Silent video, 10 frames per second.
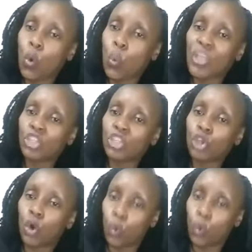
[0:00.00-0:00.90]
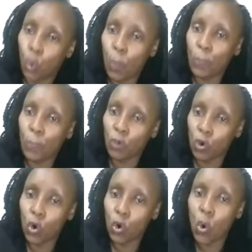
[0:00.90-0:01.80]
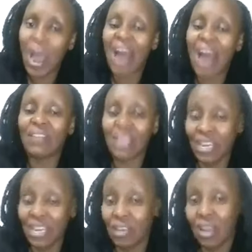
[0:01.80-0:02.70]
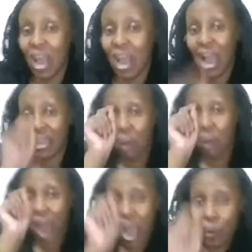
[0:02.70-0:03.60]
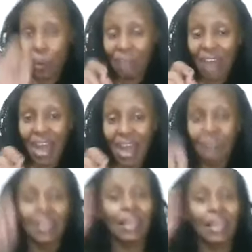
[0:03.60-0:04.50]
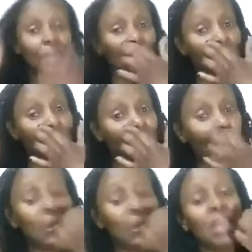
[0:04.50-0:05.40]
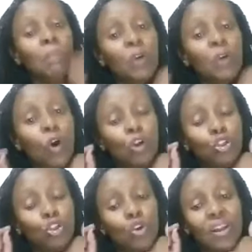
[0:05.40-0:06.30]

which group you are in. However, it doesn't mean because you're a